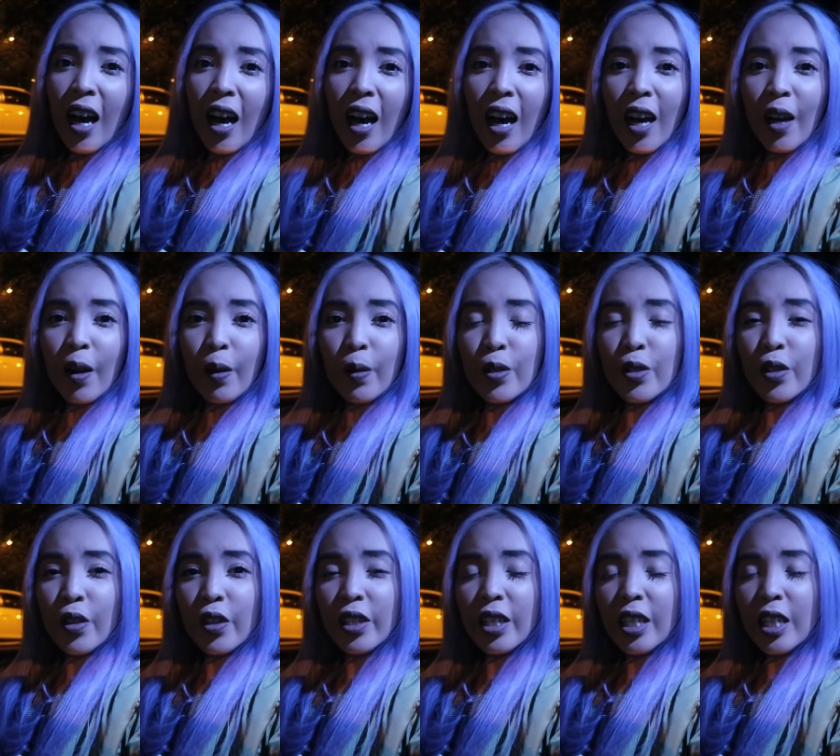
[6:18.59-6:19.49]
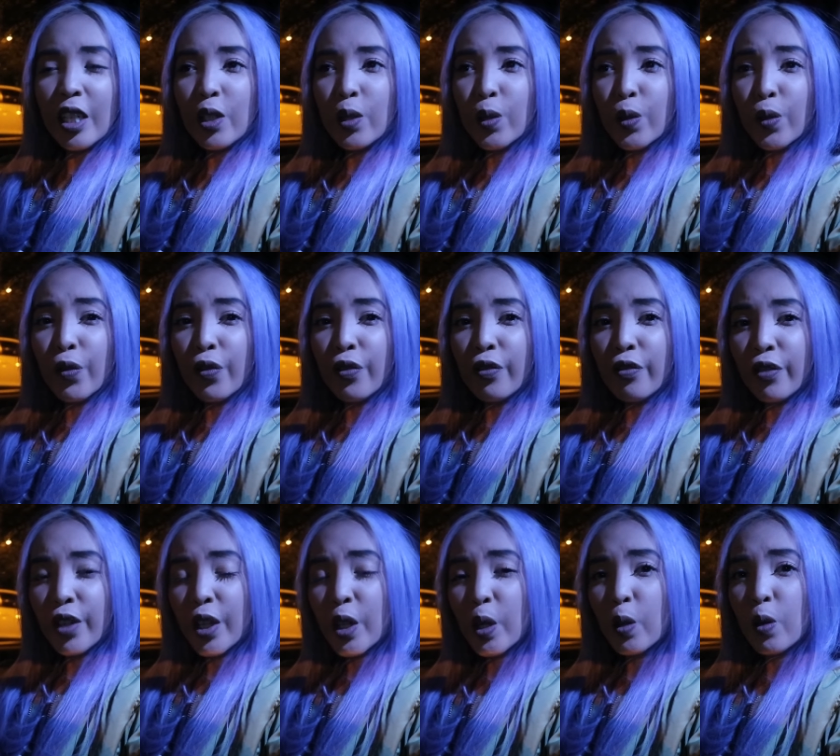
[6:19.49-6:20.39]
I also need to
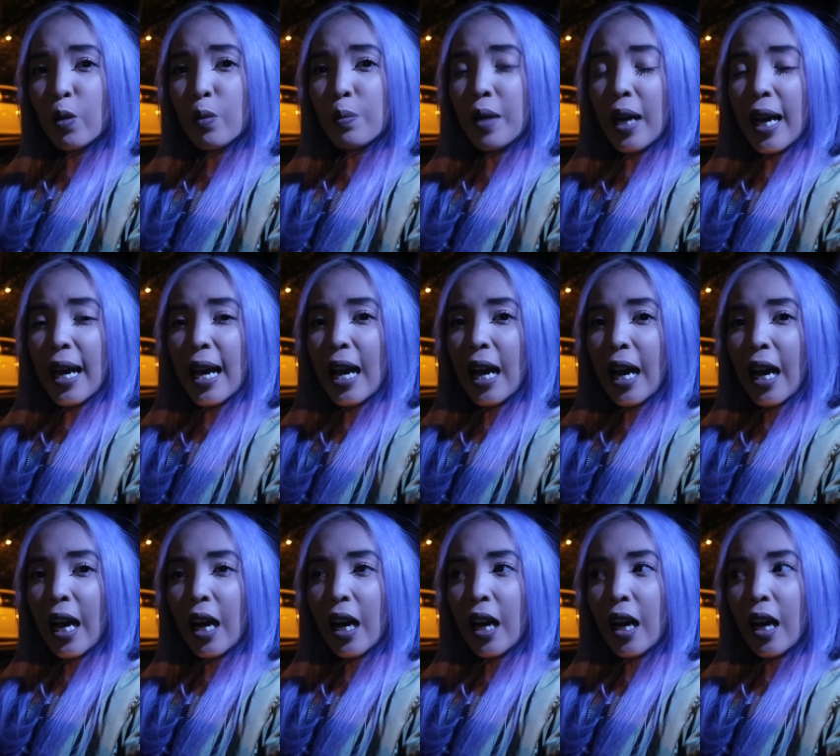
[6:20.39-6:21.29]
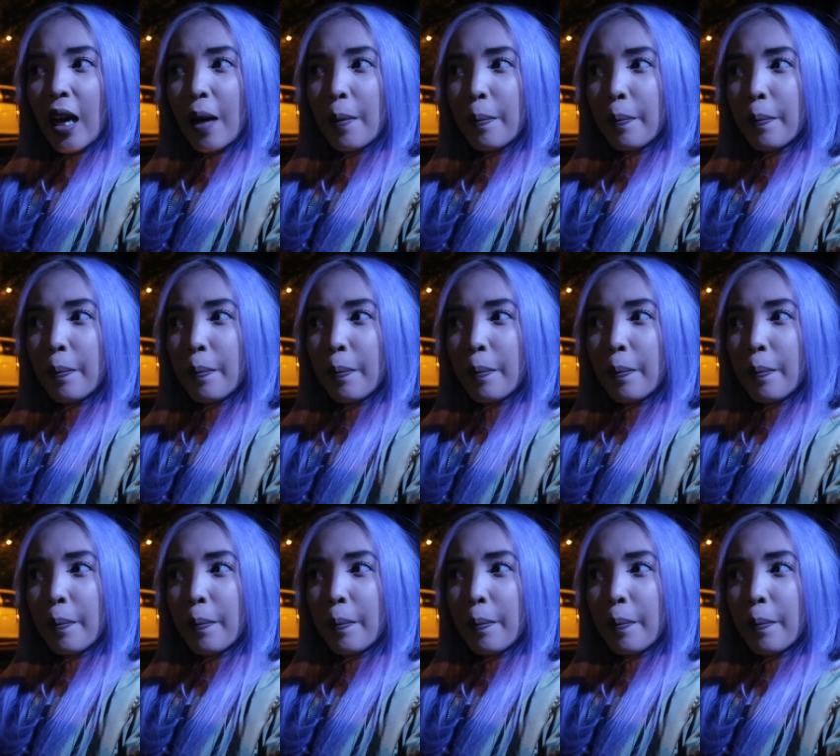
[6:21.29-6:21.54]
film our uh,